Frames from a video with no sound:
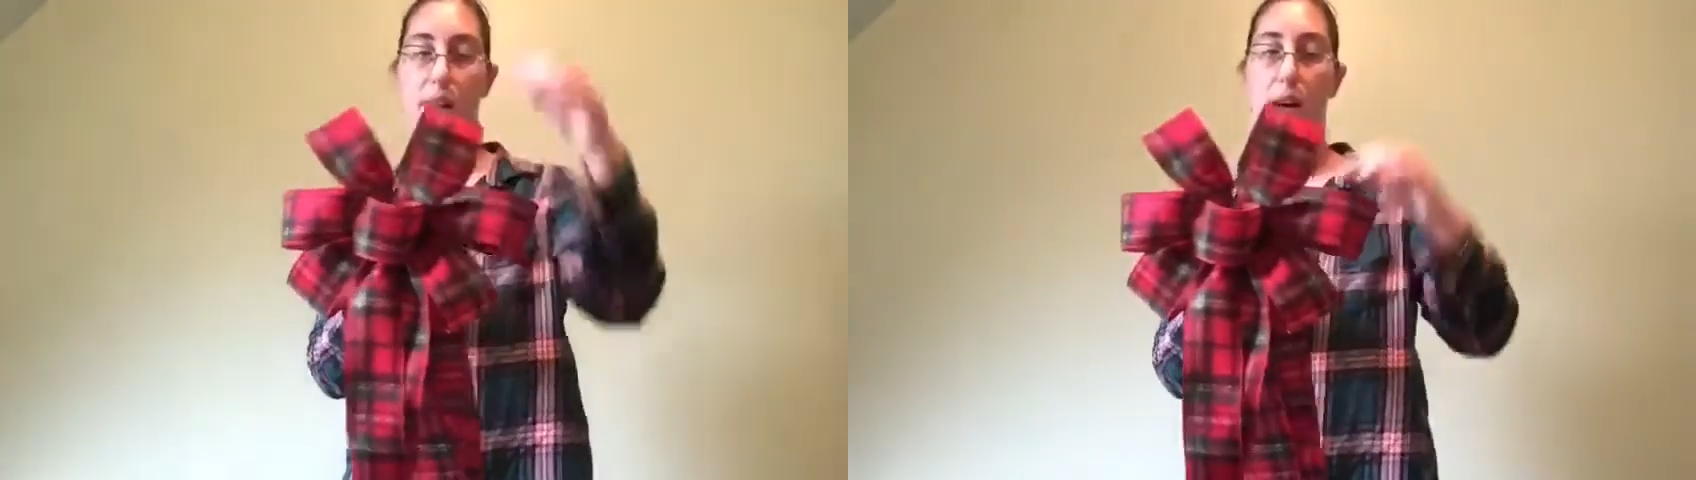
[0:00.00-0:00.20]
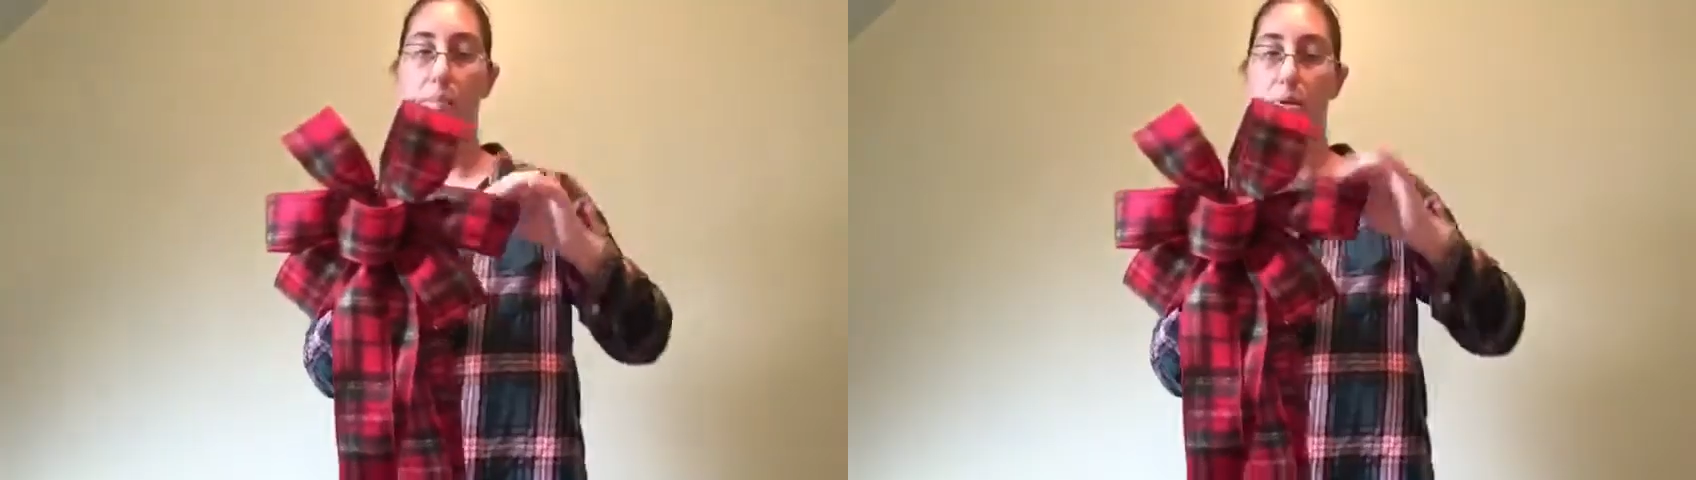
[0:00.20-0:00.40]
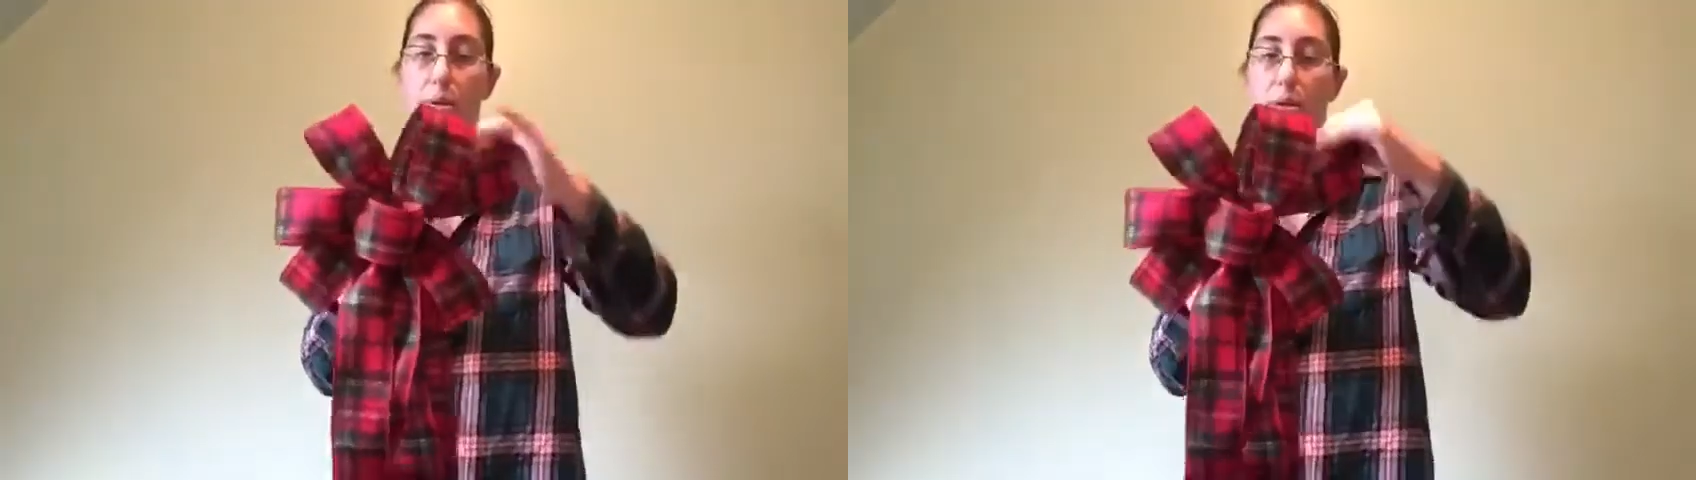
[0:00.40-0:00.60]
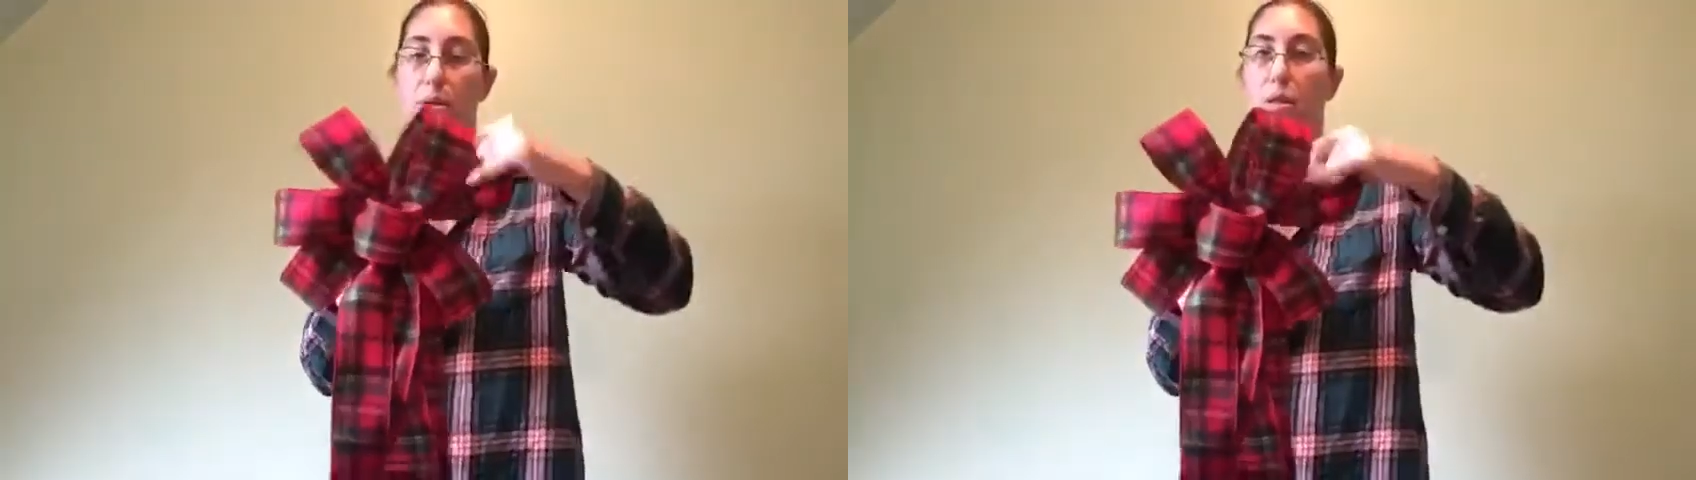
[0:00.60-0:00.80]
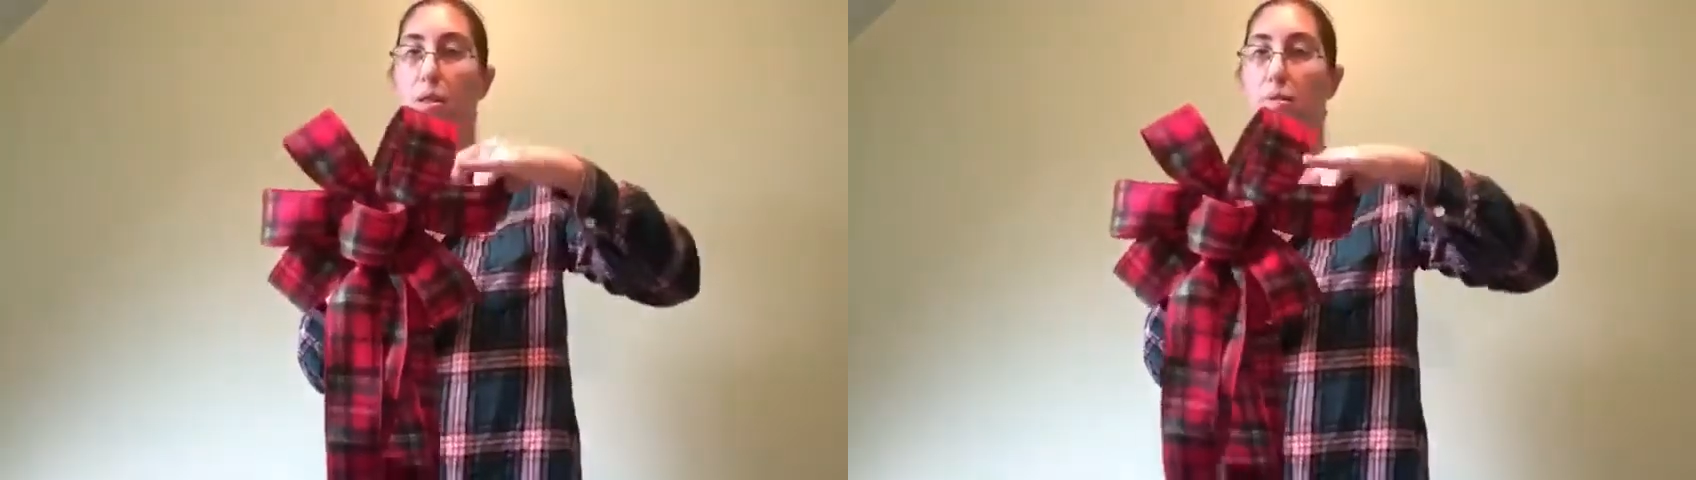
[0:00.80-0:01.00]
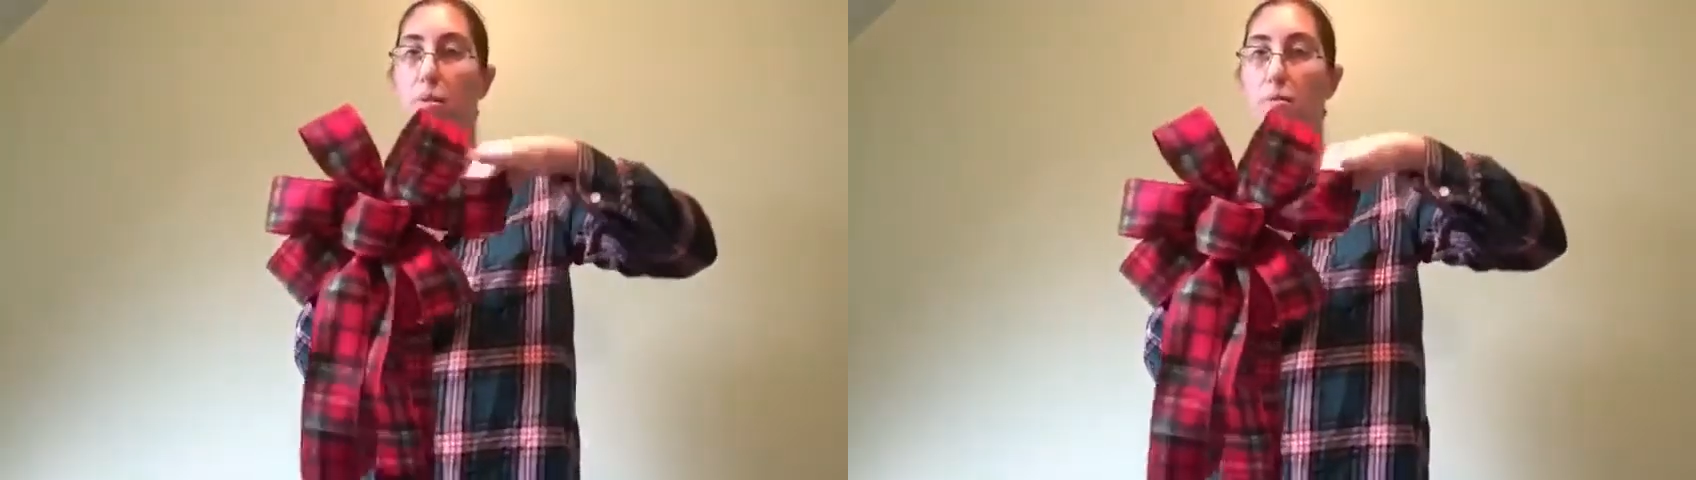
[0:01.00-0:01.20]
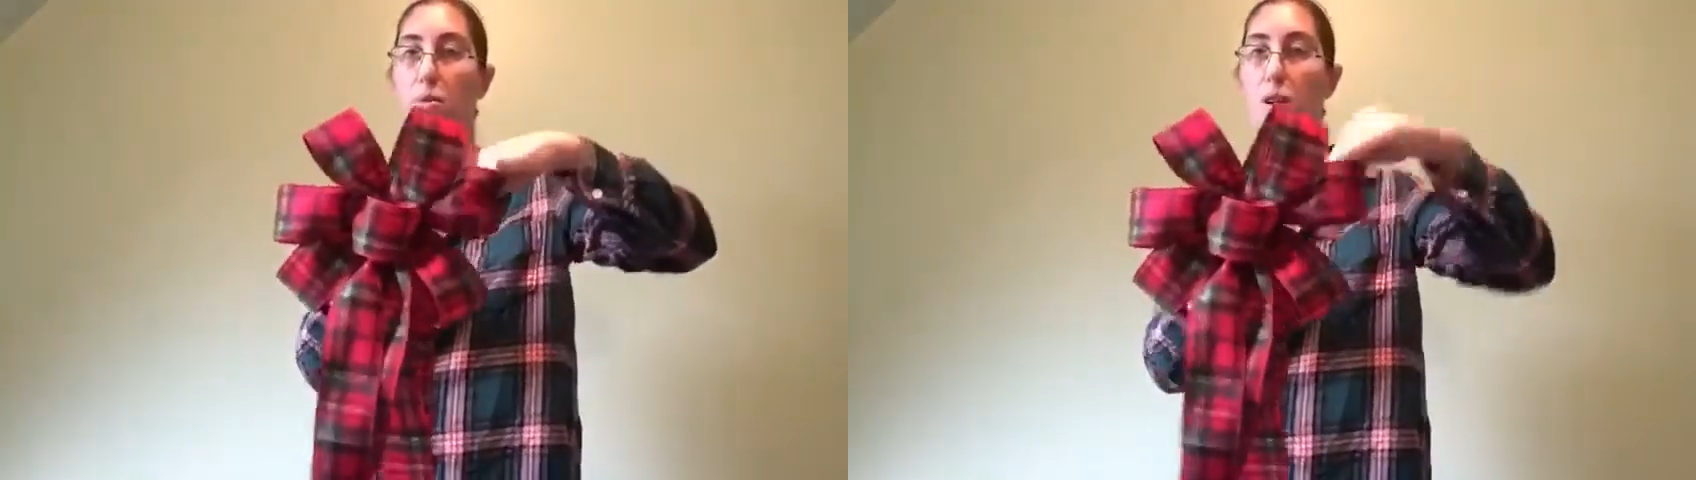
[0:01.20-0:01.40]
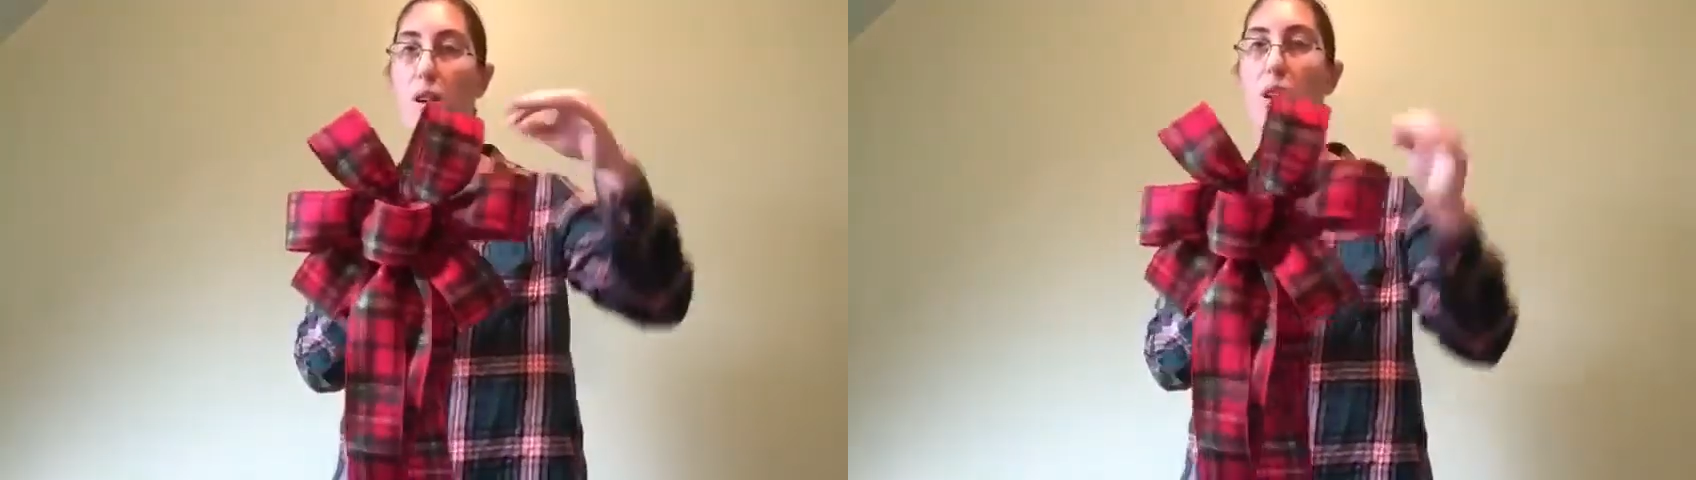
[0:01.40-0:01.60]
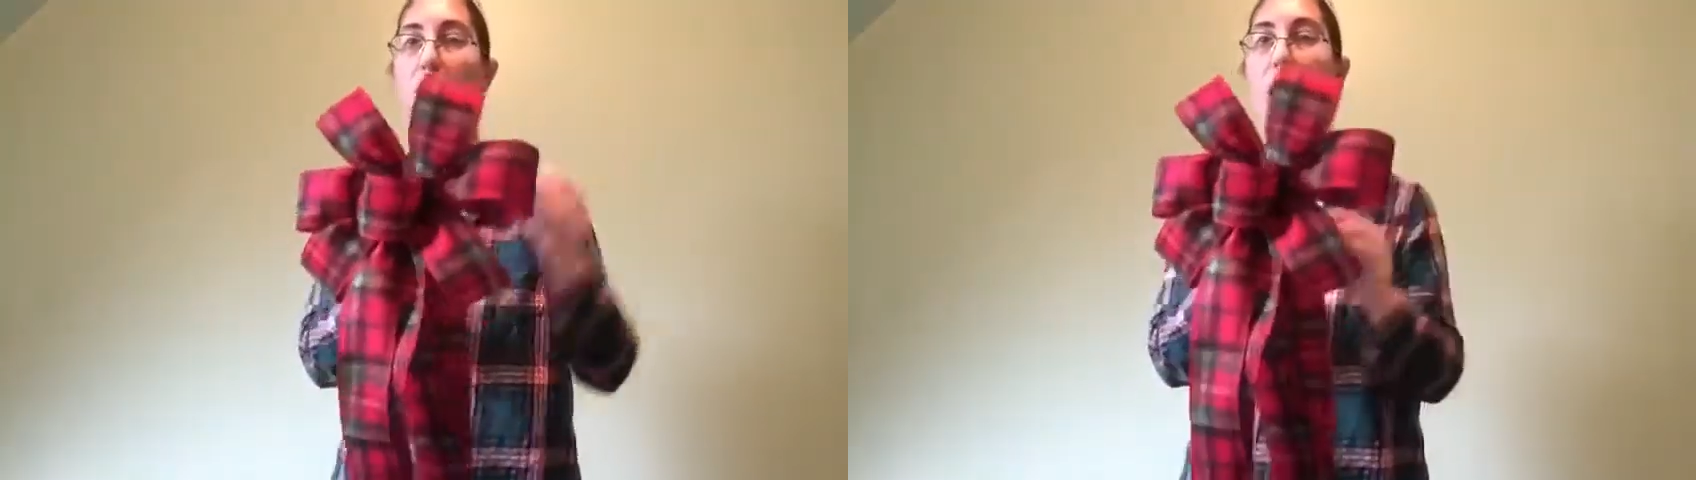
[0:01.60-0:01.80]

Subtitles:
up a little bit more,